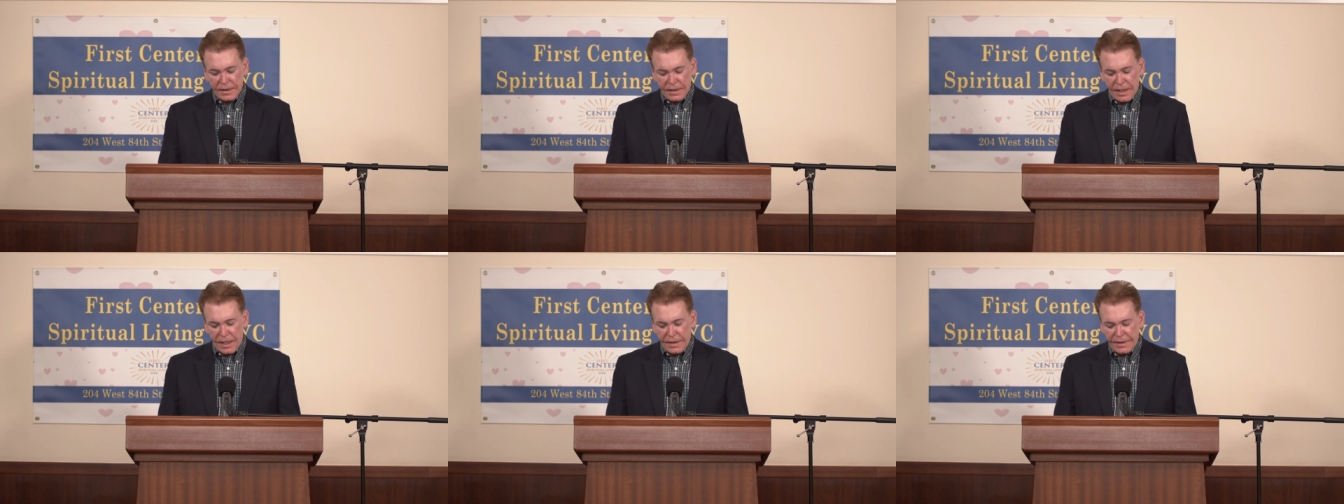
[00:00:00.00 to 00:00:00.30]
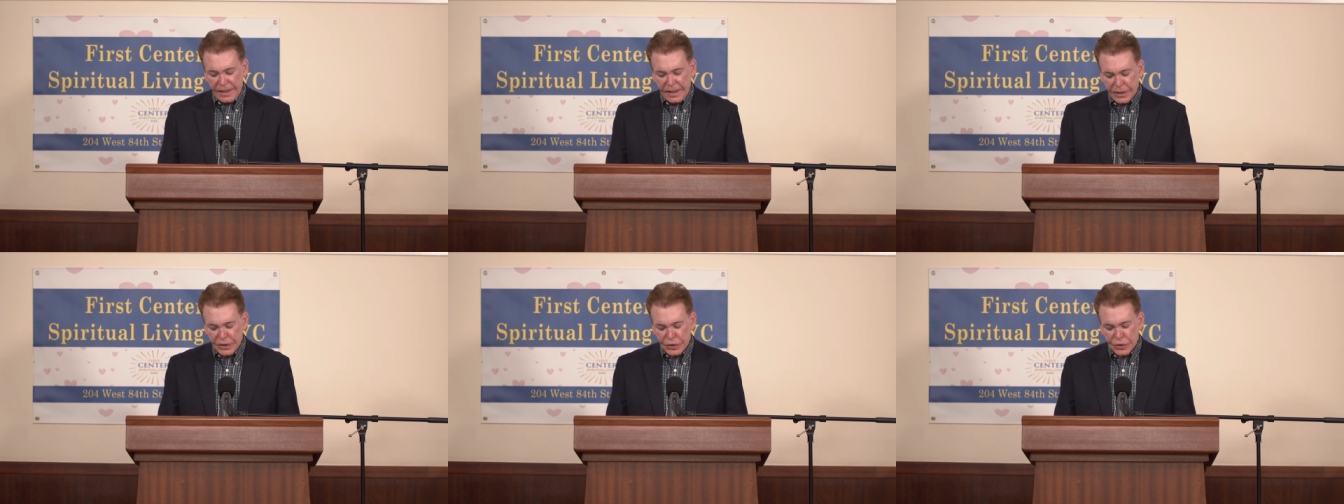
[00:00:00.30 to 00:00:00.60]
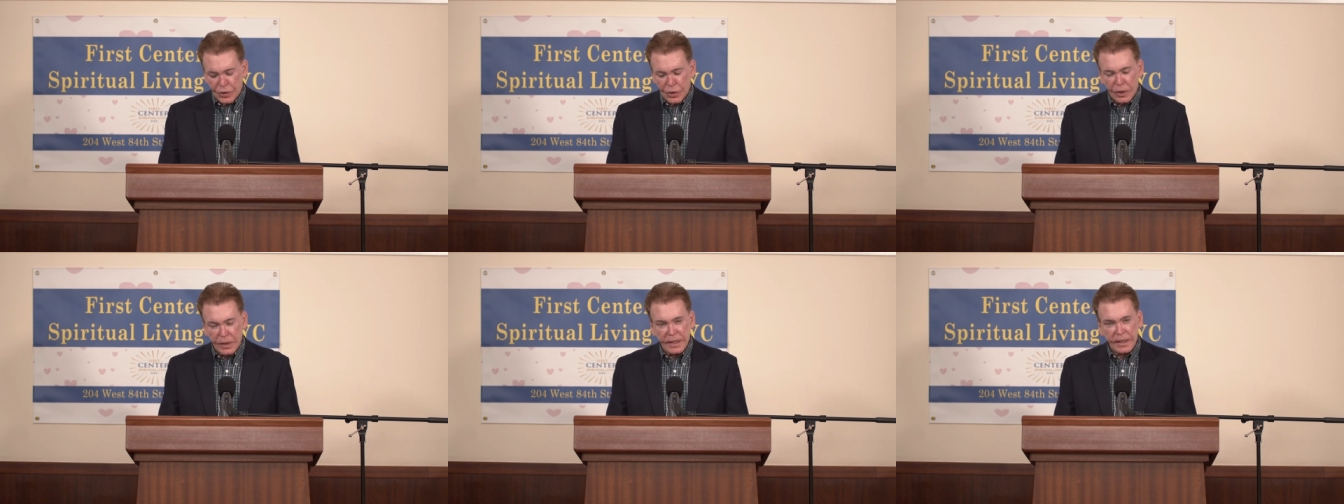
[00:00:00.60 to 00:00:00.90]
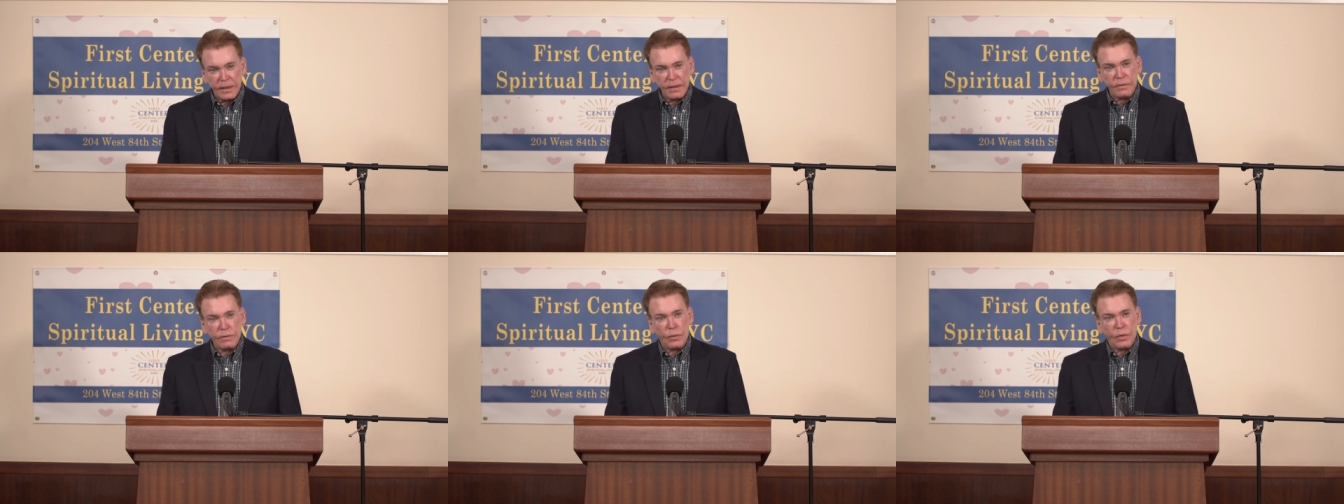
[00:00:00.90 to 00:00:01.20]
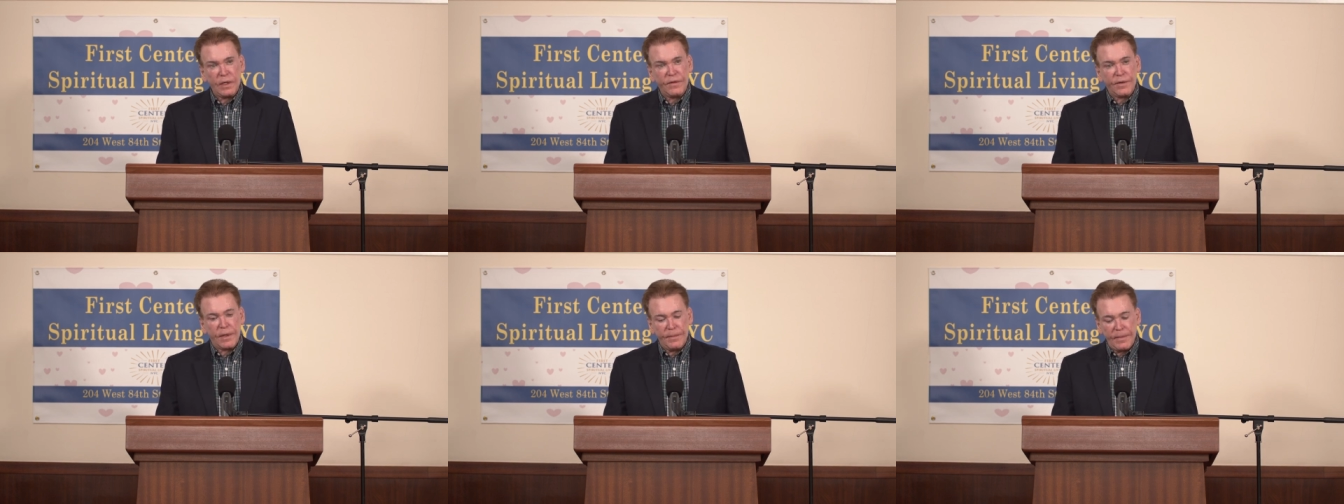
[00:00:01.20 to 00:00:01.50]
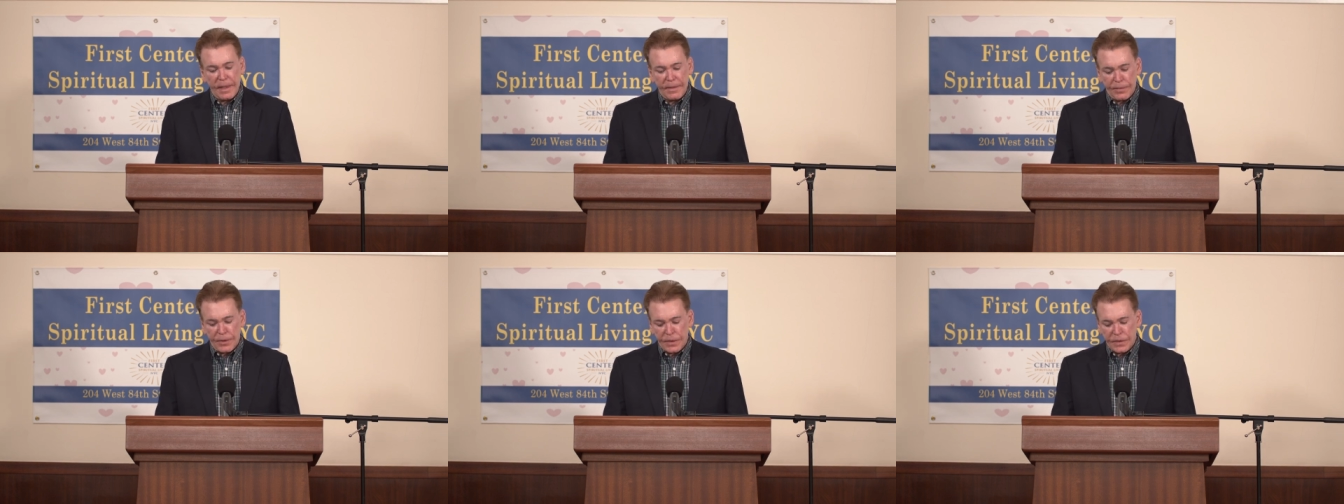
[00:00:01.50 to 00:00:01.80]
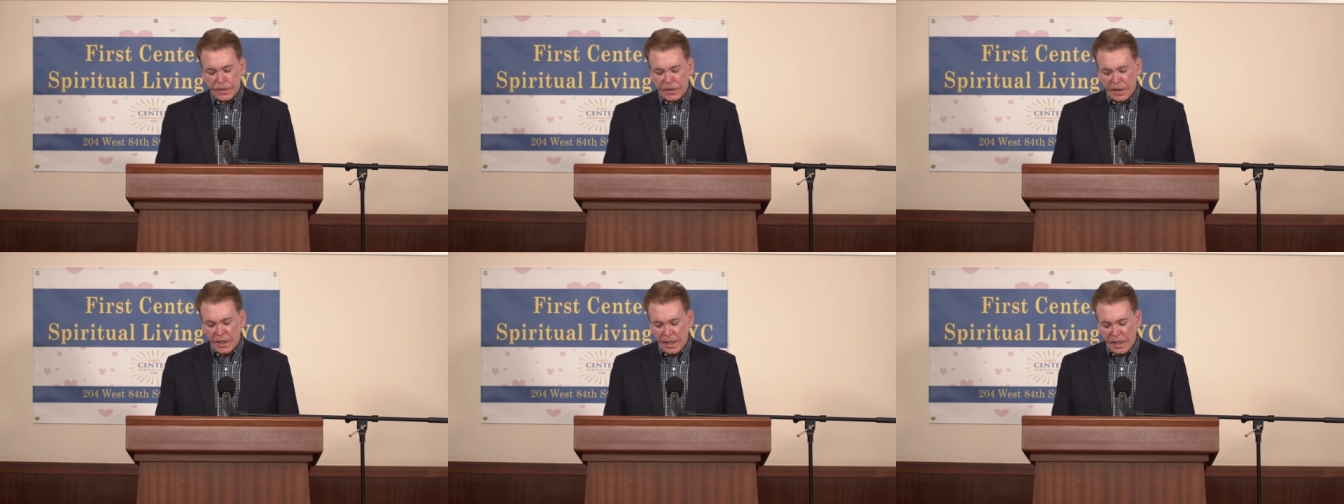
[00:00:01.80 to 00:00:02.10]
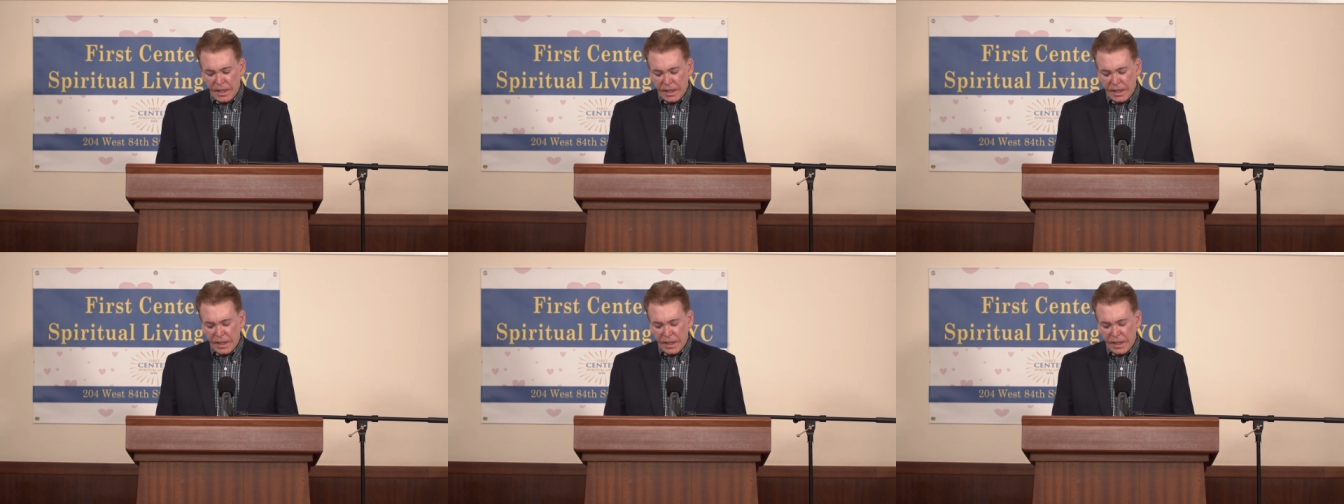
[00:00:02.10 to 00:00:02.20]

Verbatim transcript: I think Shirley, one of our members,